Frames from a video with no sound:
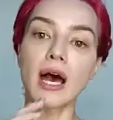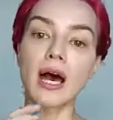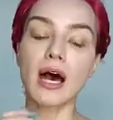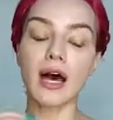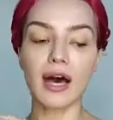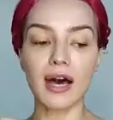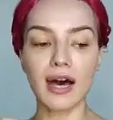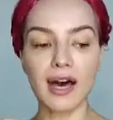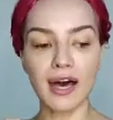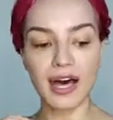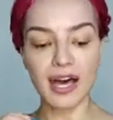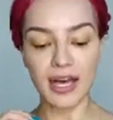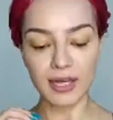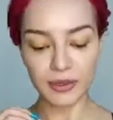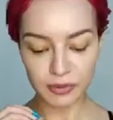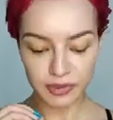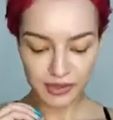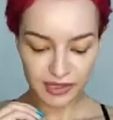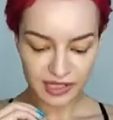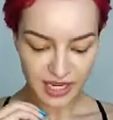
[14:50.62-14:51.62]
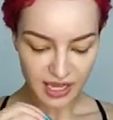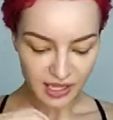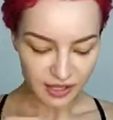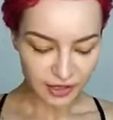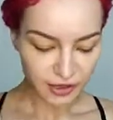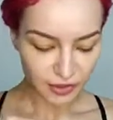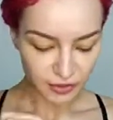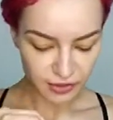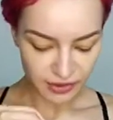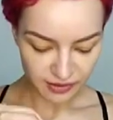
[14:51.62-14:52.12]
I will tell
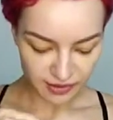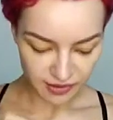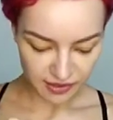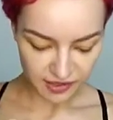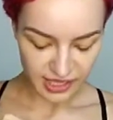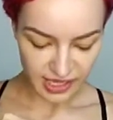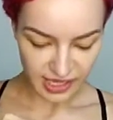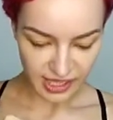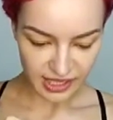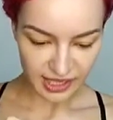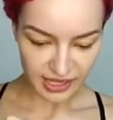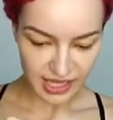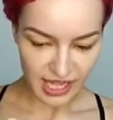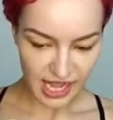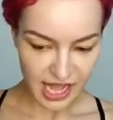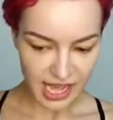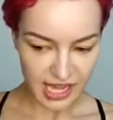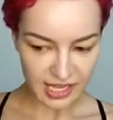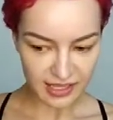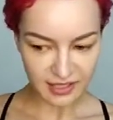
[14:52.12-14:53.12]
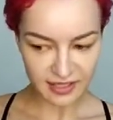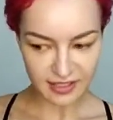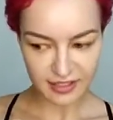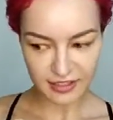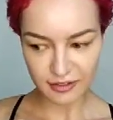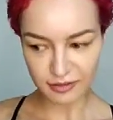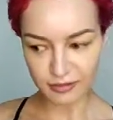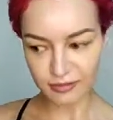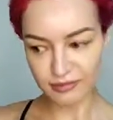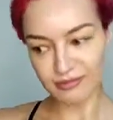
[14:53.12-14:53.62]
you one thing that
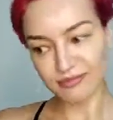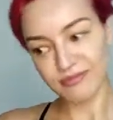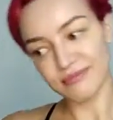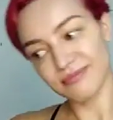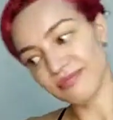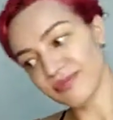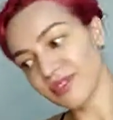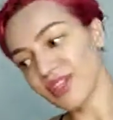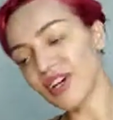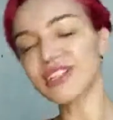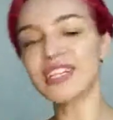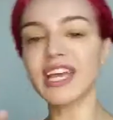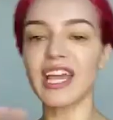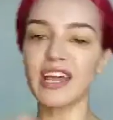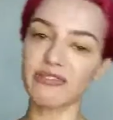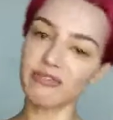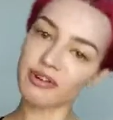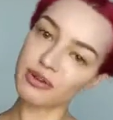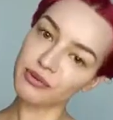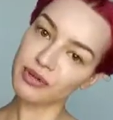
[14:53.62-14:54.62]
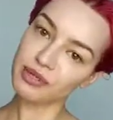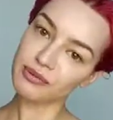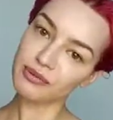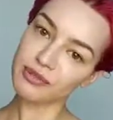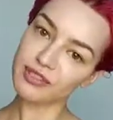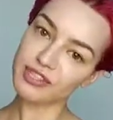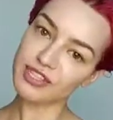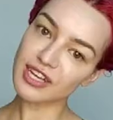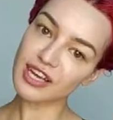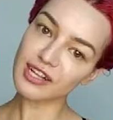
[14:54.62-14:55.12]
not everyone
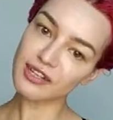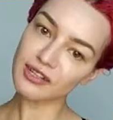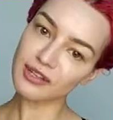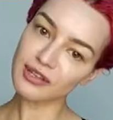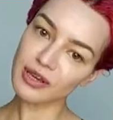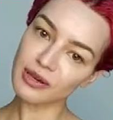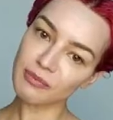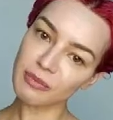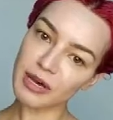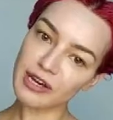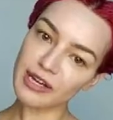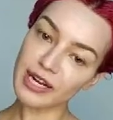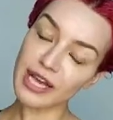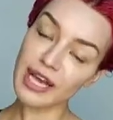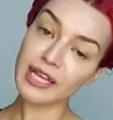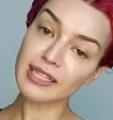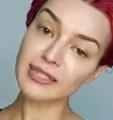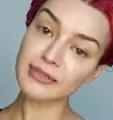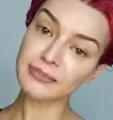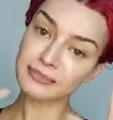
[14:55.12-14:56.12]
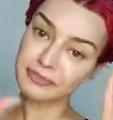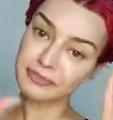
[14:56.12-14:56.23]
will tell you about it.